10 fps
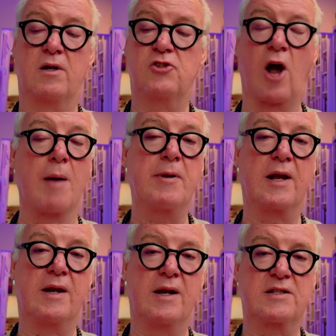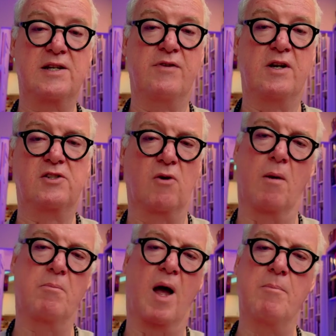shopping and activity. So
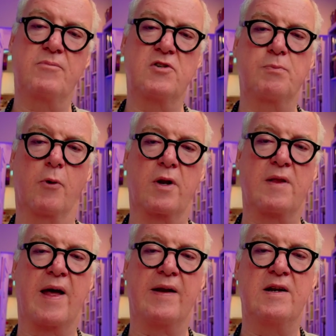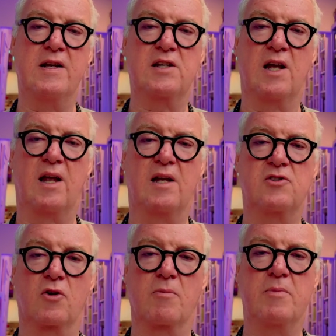I'm just putting that in as a
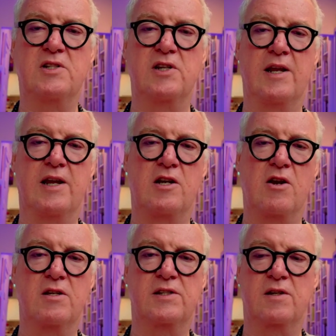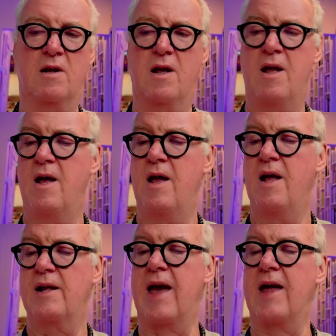sort of miscellaneous
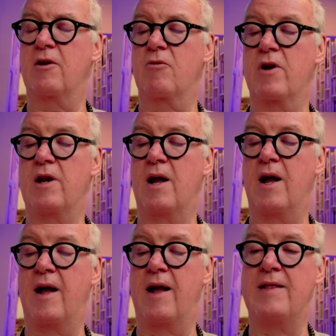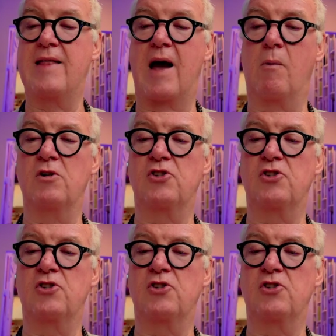category, and that was